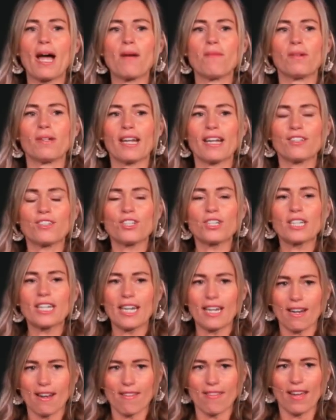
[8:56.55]
And as you're
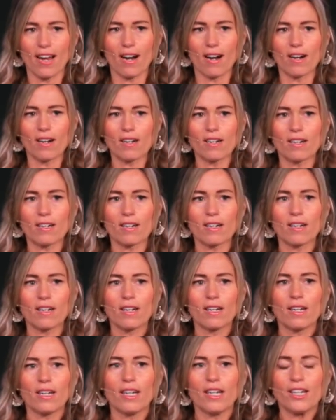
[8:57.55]
getting there,
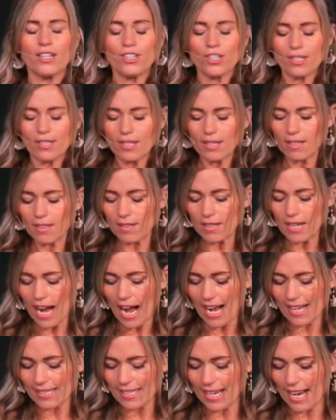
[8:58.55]
just a little
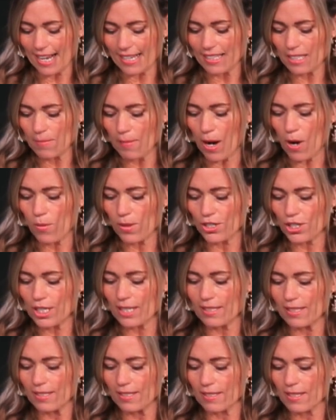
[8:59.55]
context about when Jesus
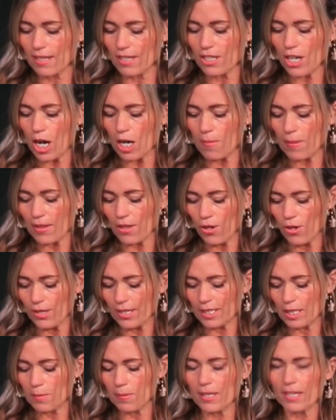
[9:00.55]
is going to talk about the Holy
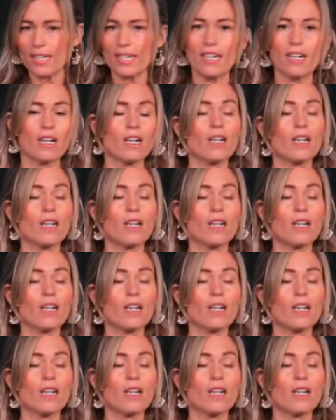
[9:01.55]
Spirit here.